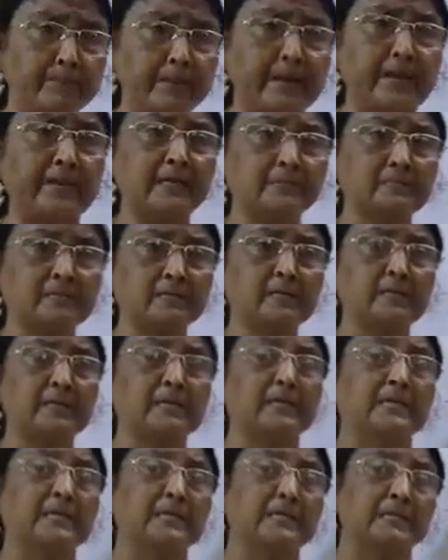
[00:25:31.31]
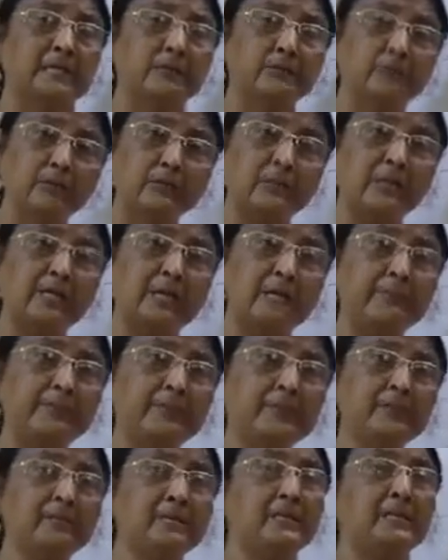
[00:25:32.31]
brake, then what will
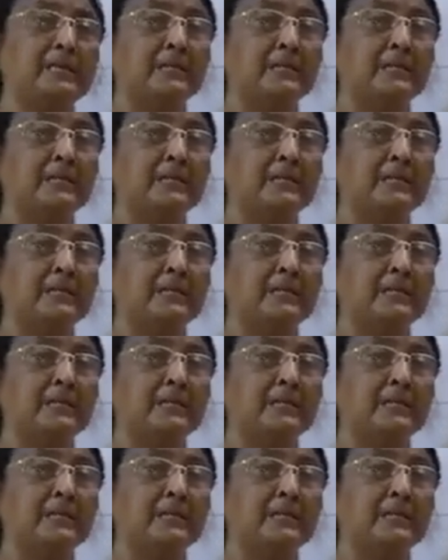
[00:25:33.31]
happen?